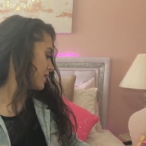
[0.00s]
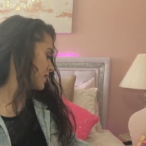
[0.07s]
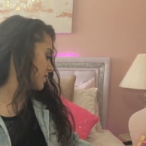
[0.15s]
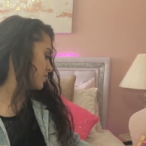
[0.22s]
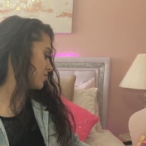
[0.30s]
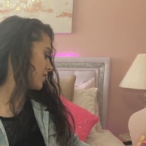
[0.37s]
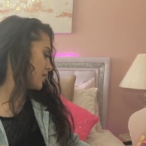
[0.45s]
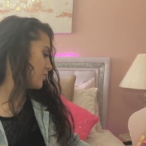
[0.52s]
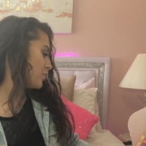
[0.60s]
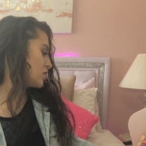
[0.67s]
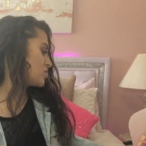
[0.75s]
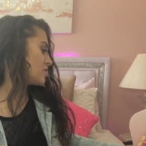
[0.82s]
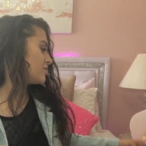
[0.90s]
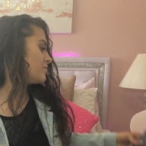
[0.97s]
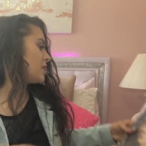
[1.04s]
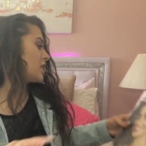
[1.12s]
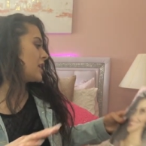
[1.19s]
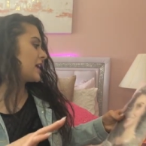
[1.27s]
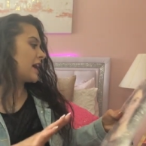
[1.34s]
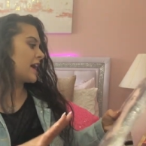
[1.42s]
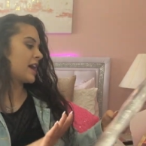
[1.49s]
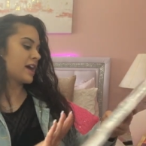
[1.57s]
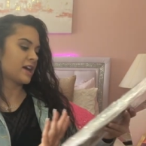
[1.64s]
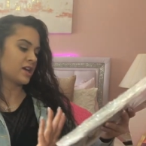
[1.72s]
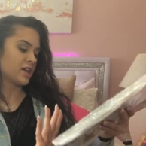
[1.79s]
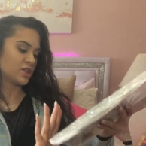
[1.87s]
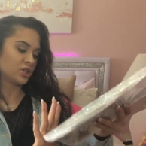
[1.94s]
Then you get a bunch of Mary
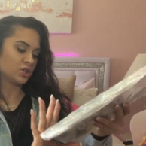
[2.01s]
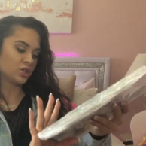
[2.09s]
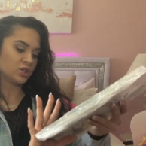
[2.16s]
Kay The